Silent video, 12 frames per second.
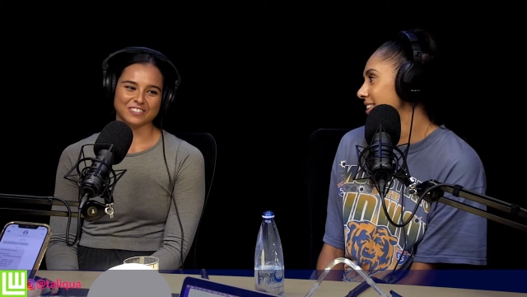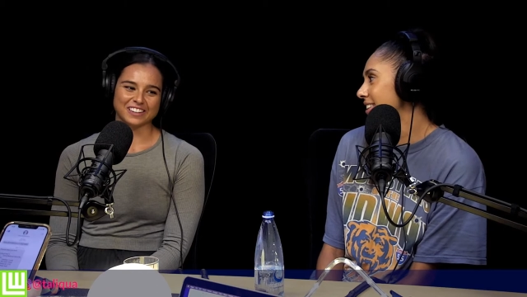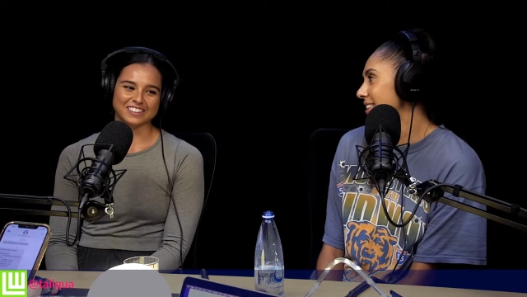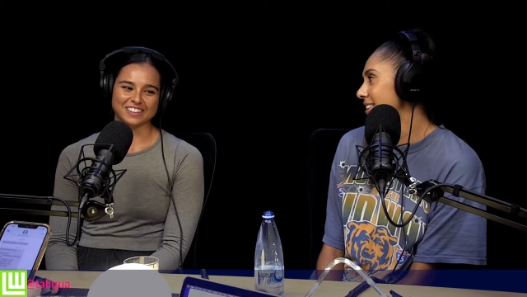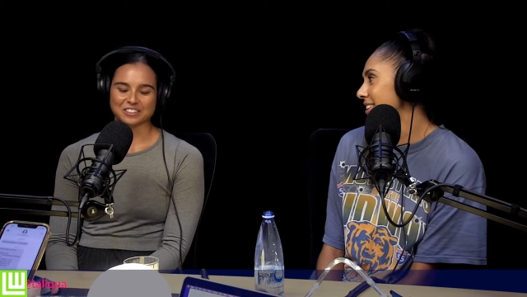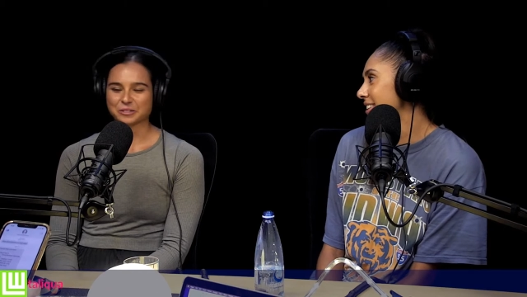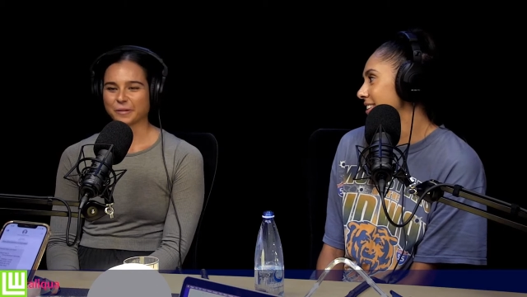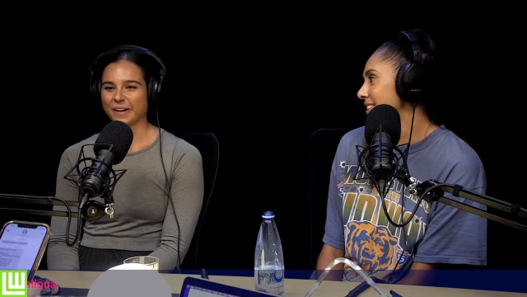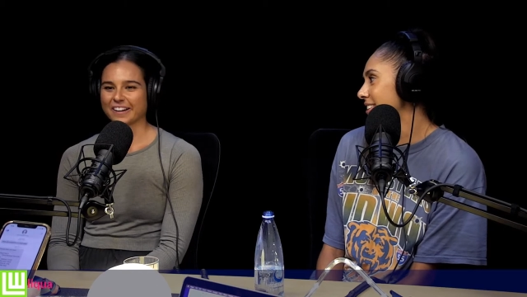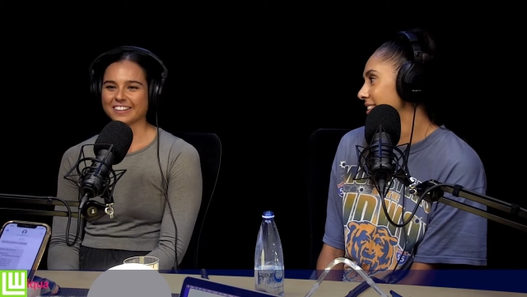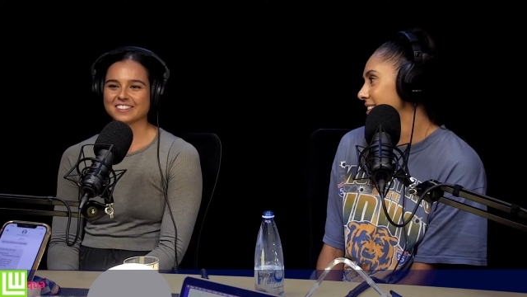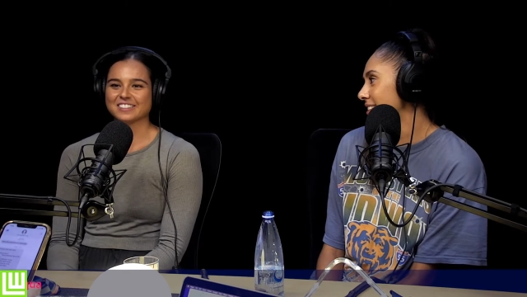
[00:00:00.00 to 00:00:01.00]
Speaker 1: bring it down to
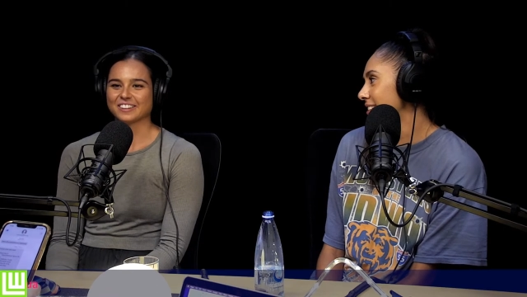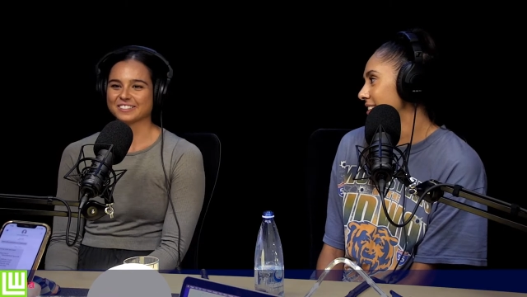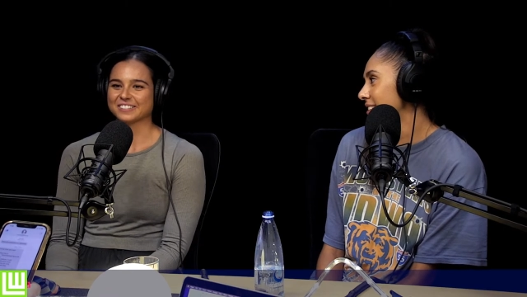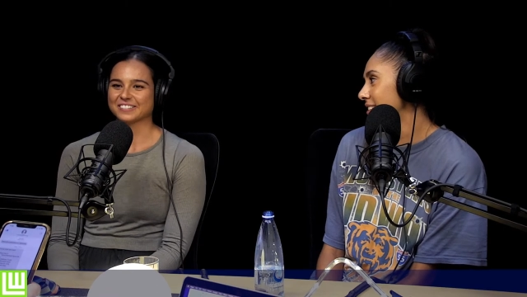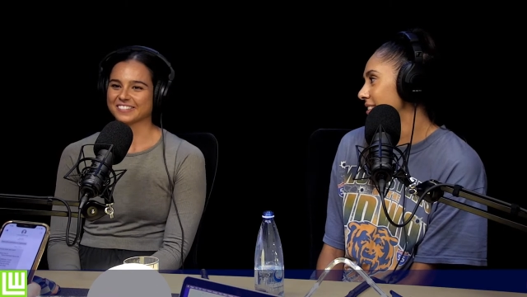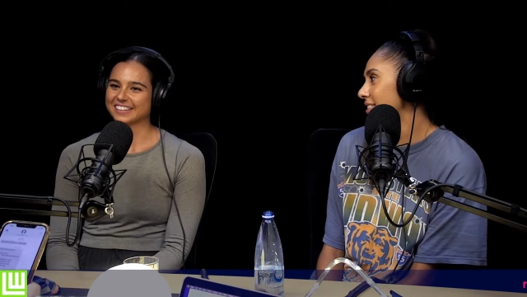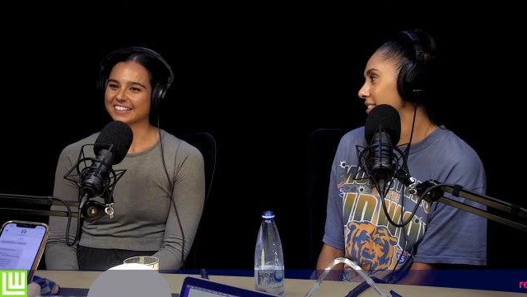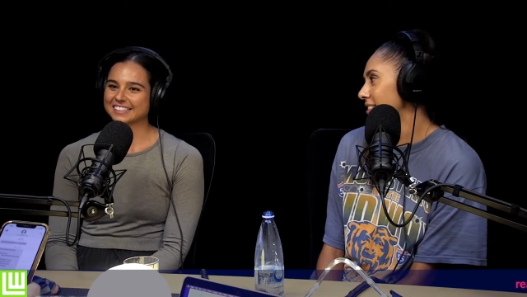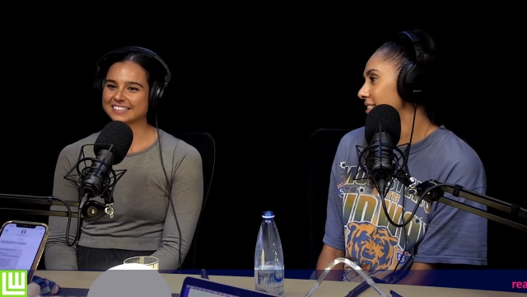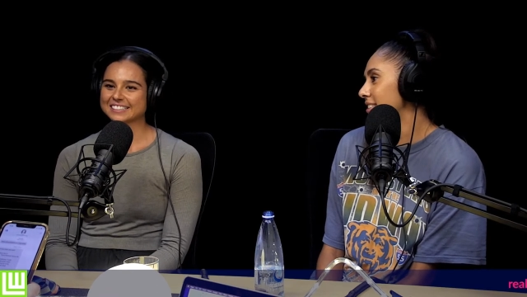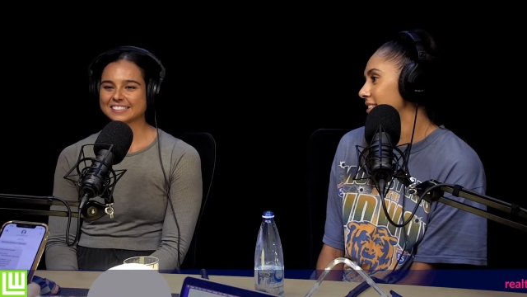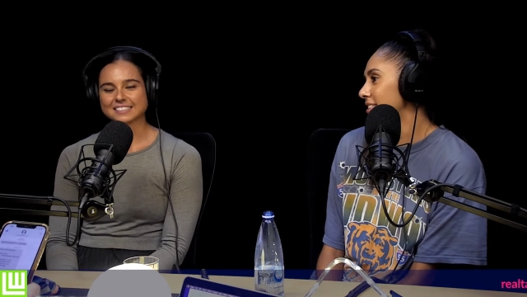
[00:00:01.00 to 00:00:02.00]
one. There's lots of
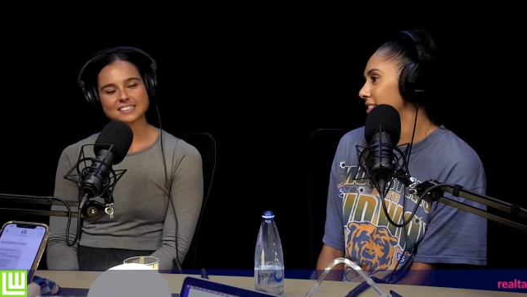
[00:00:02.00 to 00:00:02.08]
things.